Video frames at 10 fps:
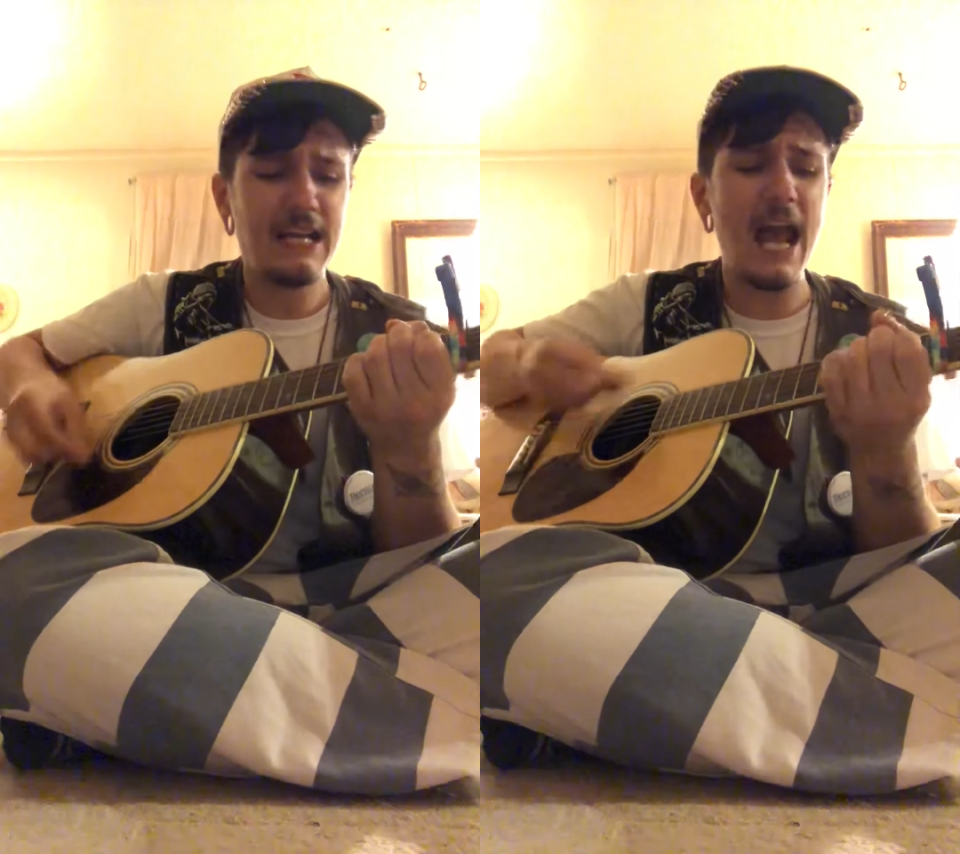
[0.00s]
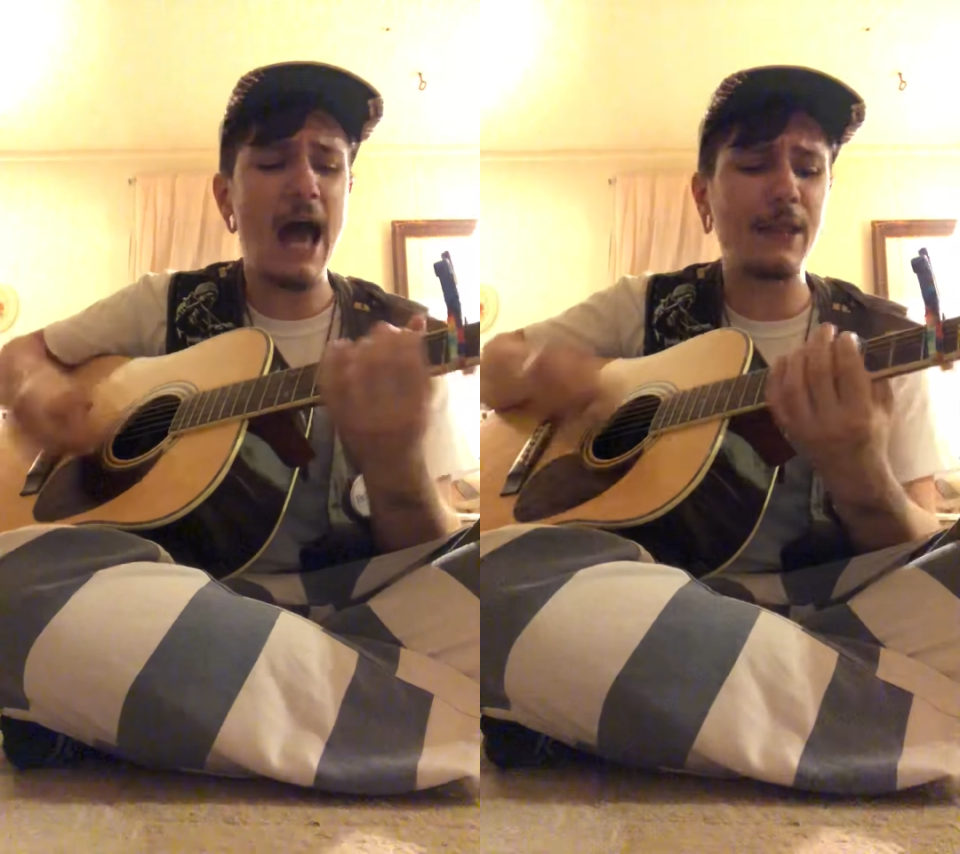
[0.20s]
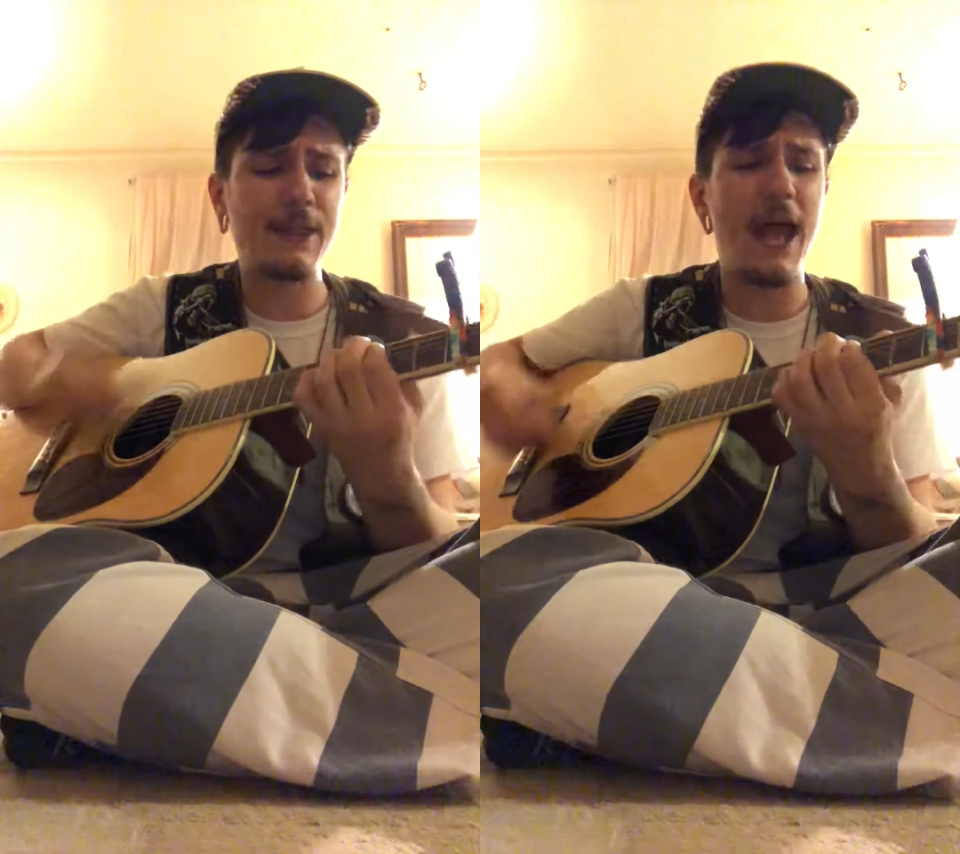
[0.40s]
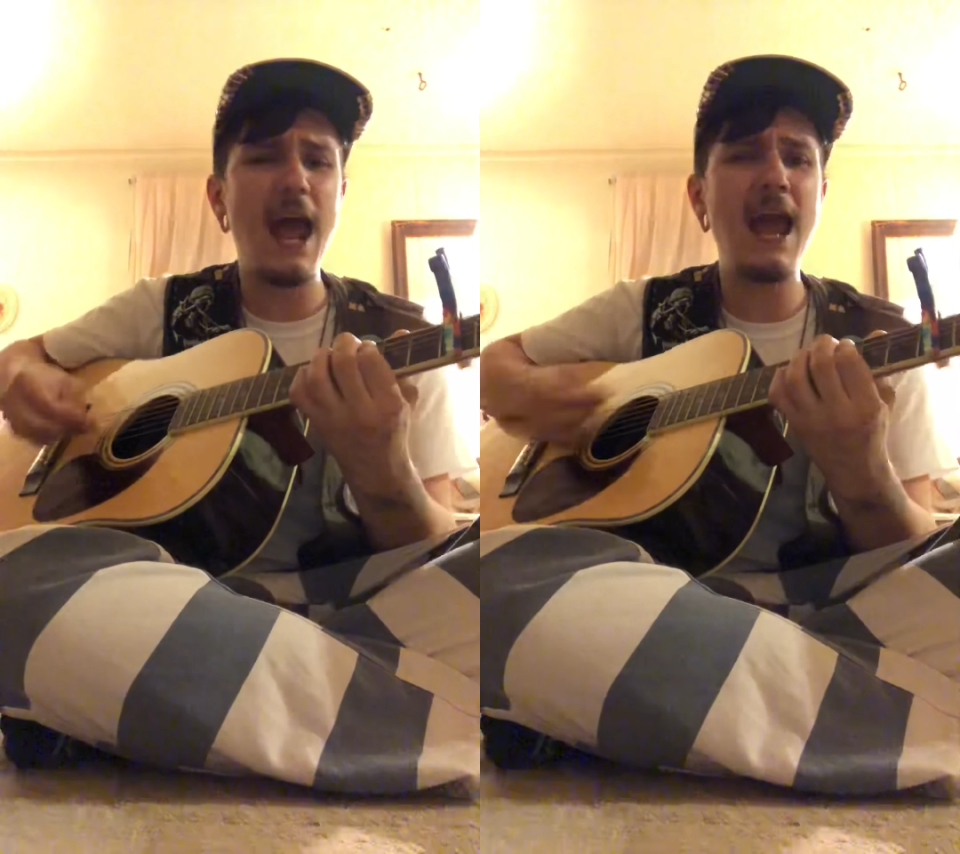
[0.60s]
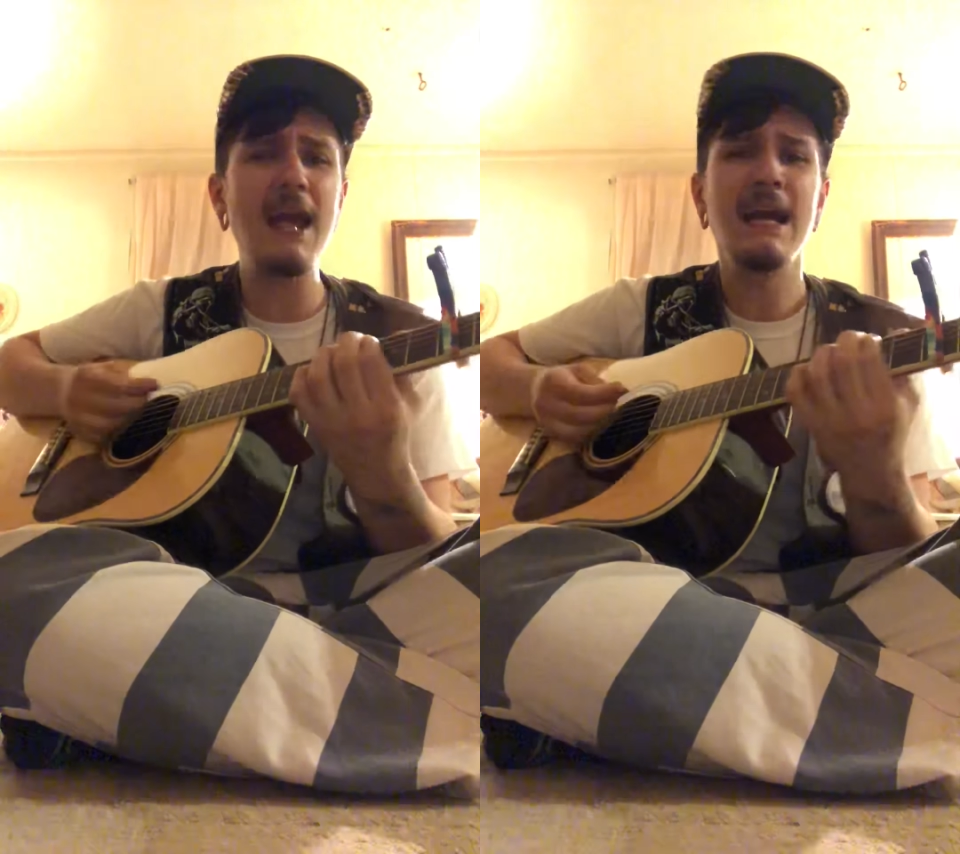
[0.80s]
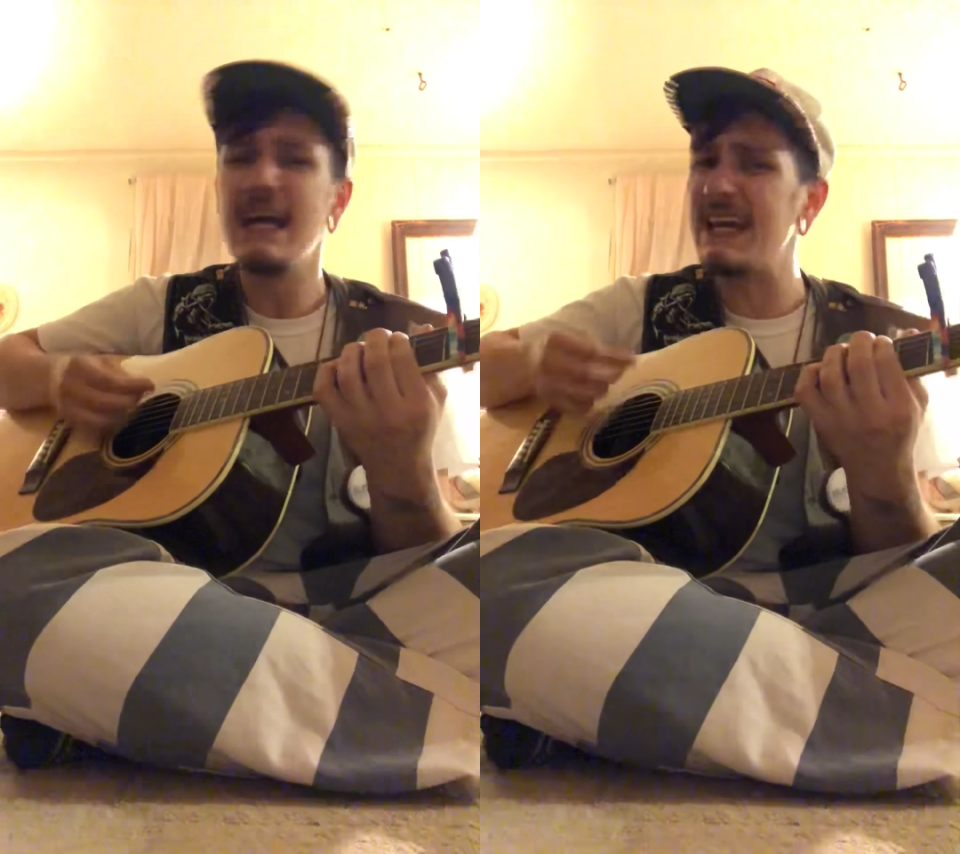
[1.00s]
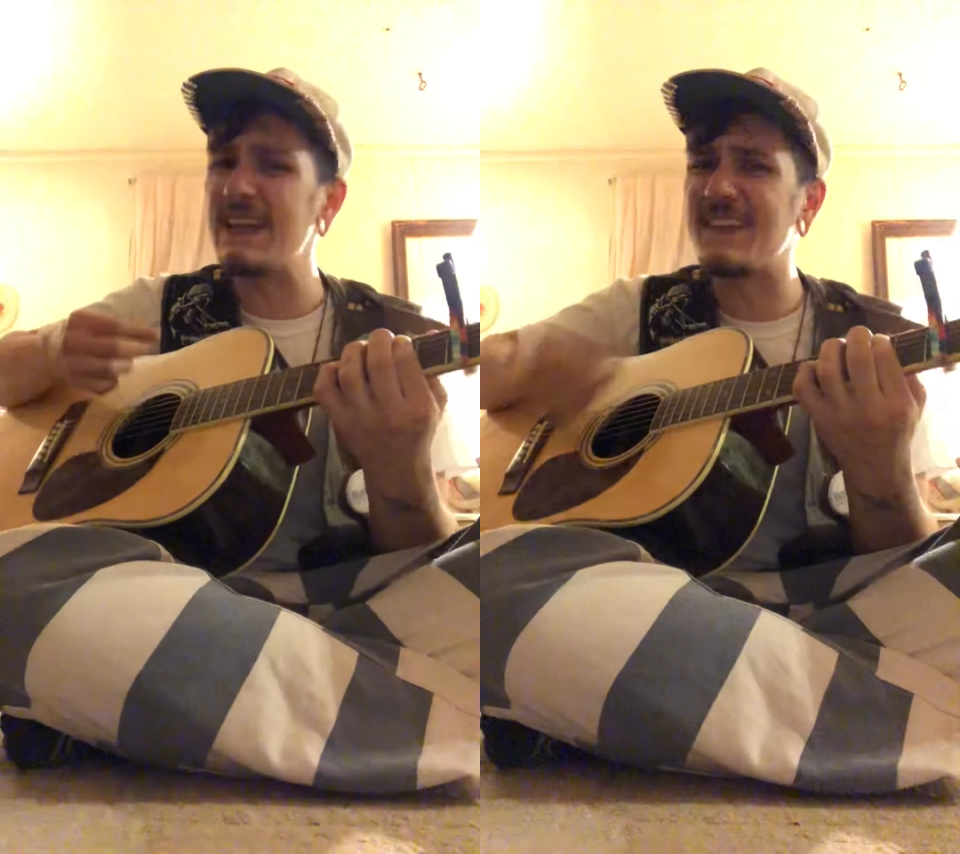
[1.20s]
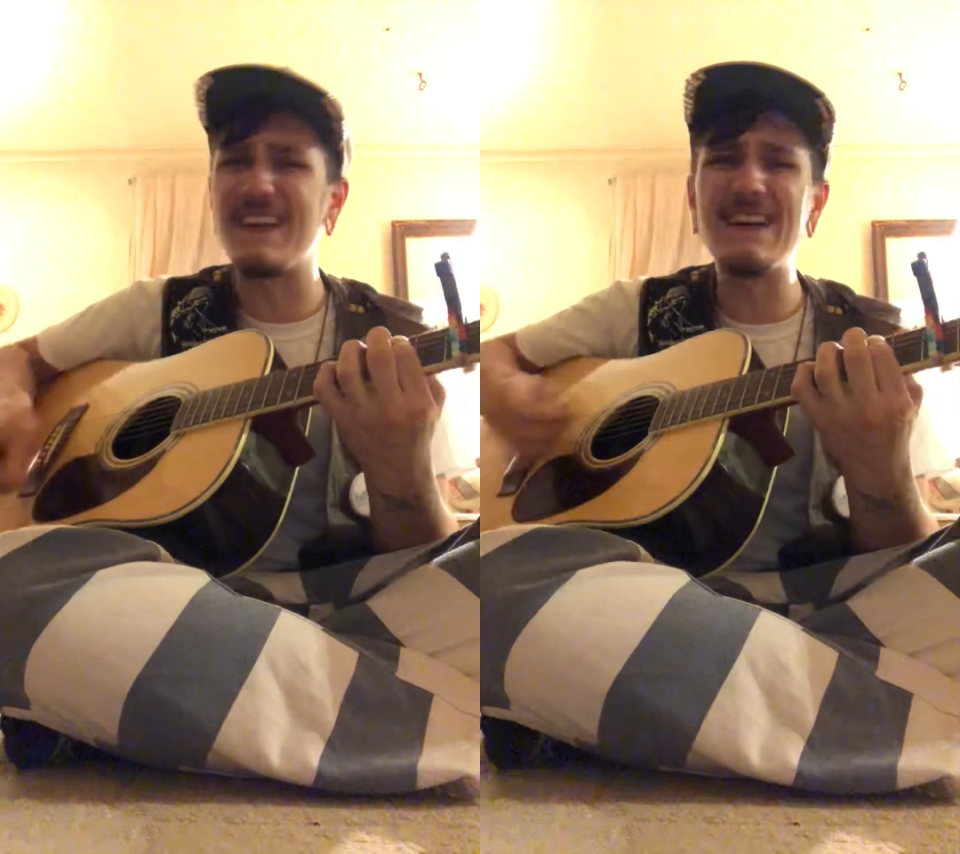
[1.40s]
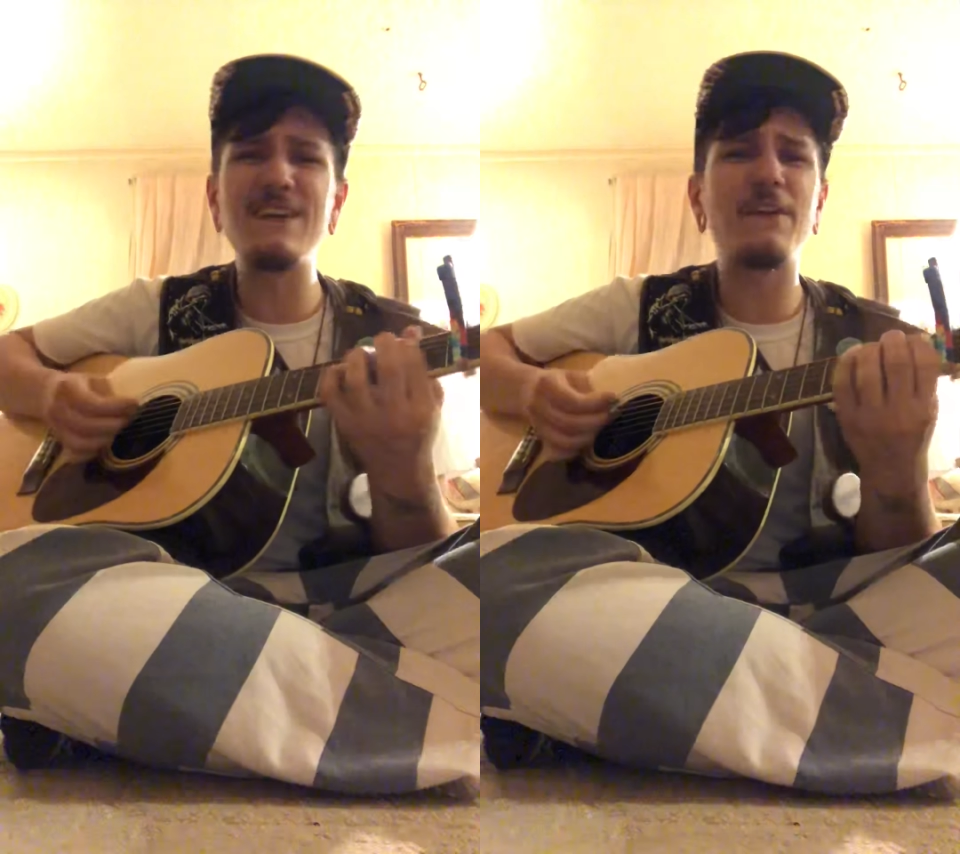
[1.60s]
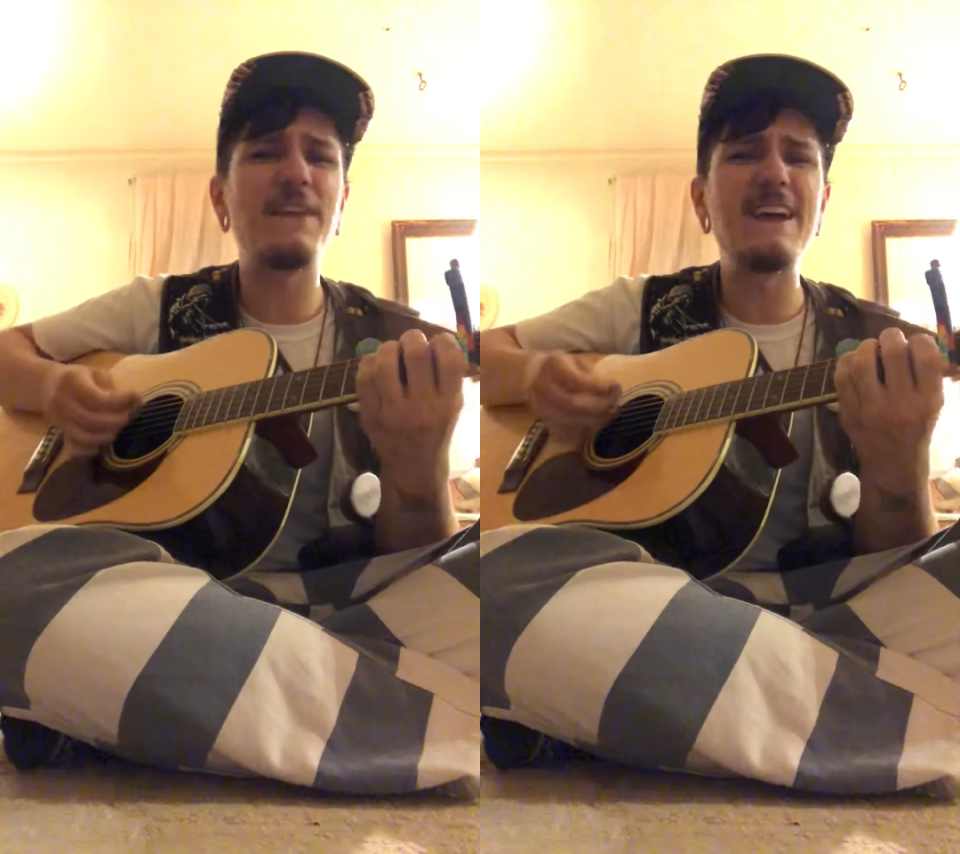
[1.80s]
yeah, I'll stay until